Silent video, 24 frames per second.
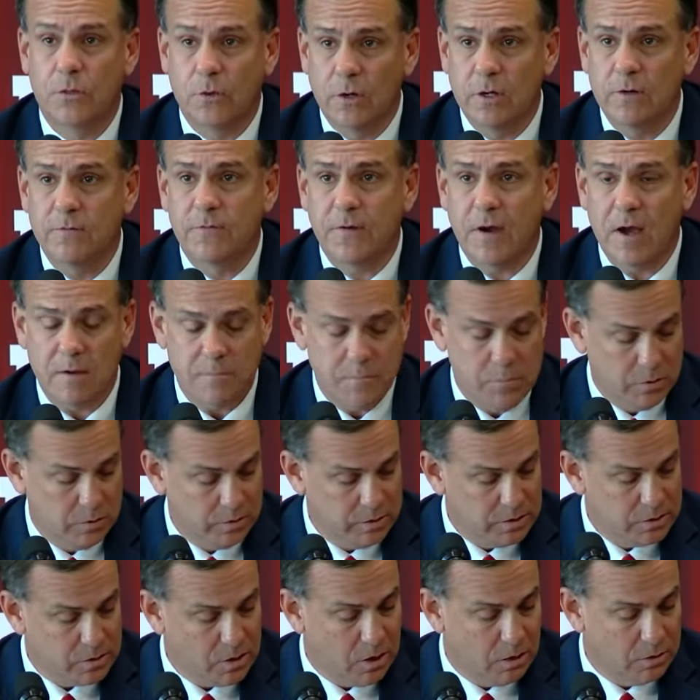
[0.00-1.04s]
$35
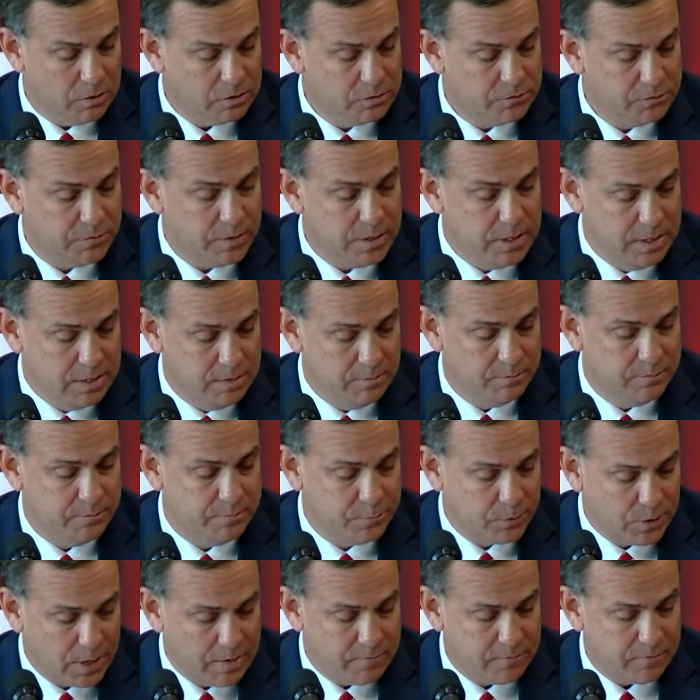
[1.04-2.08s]
million in
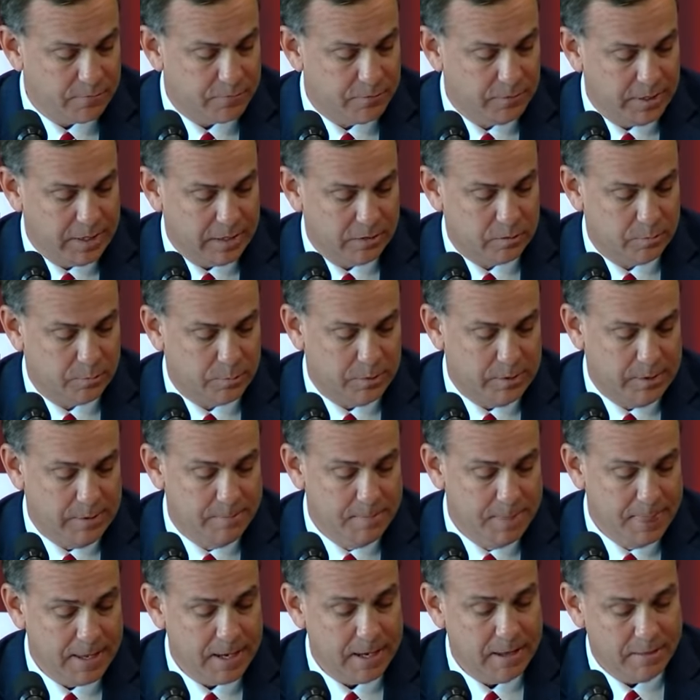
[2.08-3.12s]
private philanthropy,
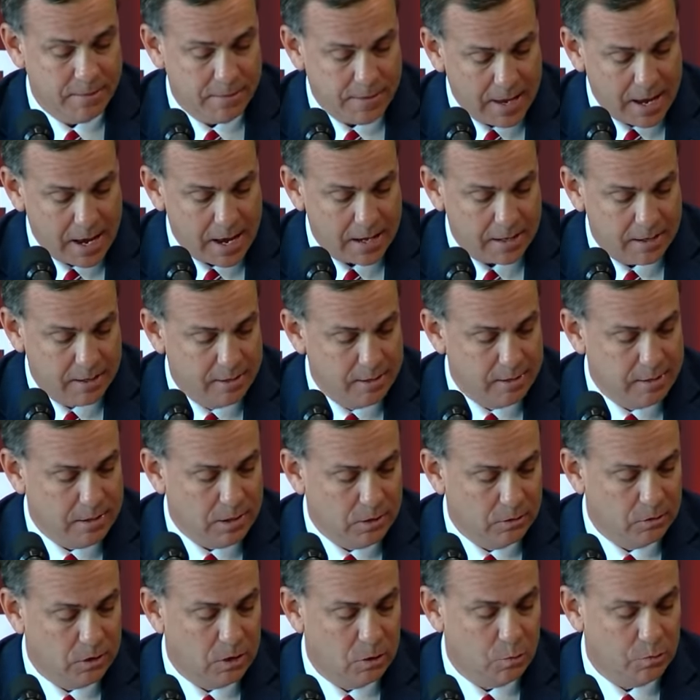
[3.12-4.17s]
and that,
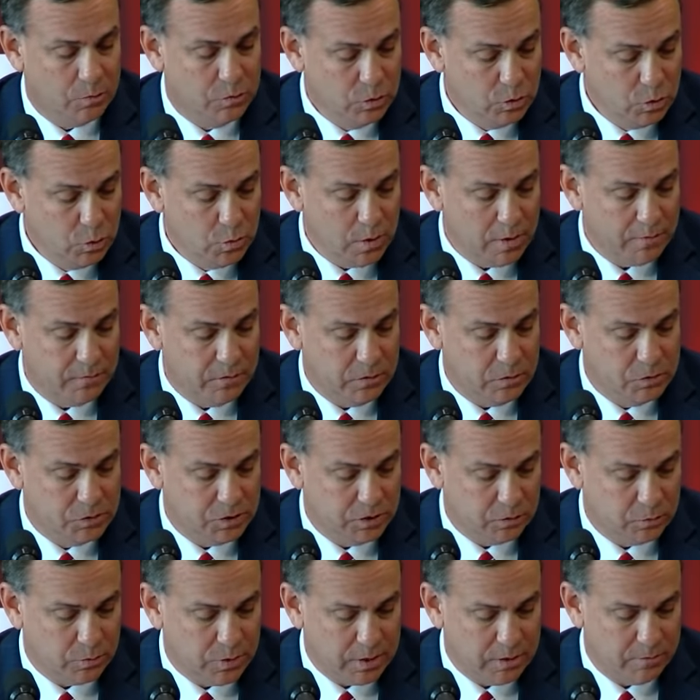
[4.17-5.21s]
along with new revenue
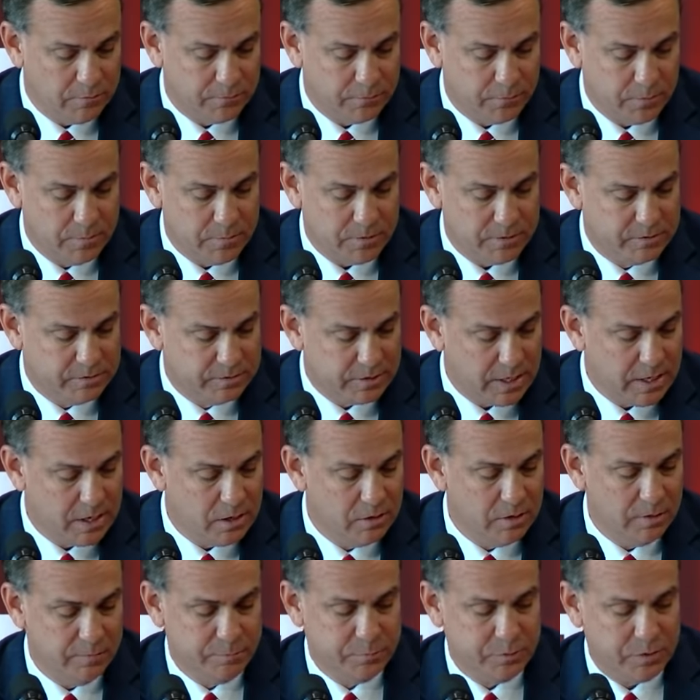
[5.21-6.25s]
generated from the
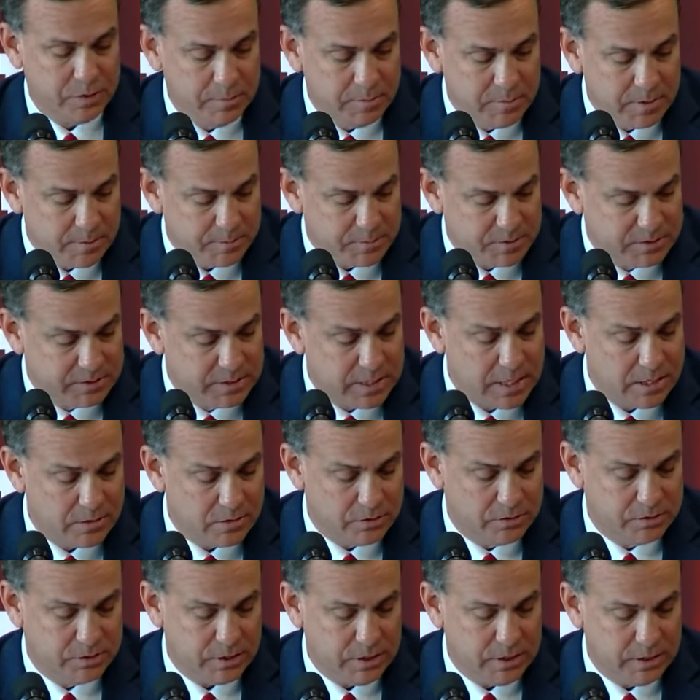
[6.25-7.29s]
sale of premium
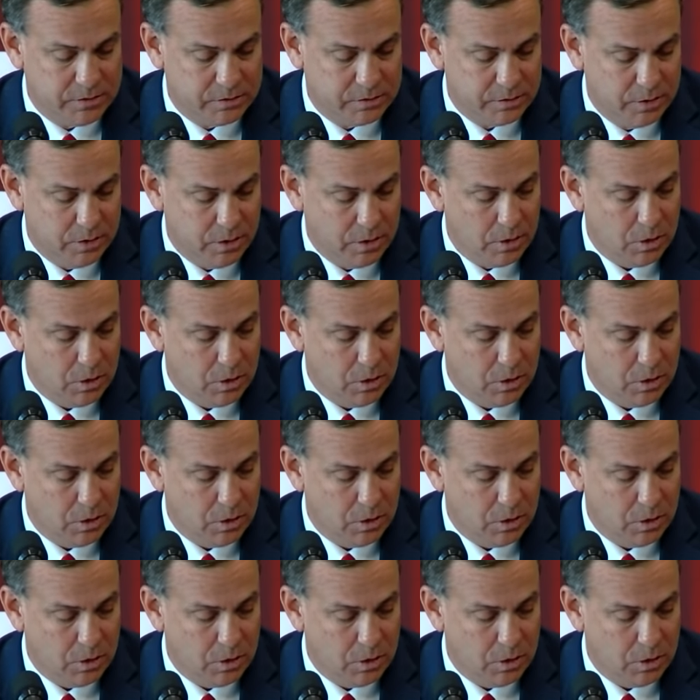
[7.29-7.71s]
standard seats,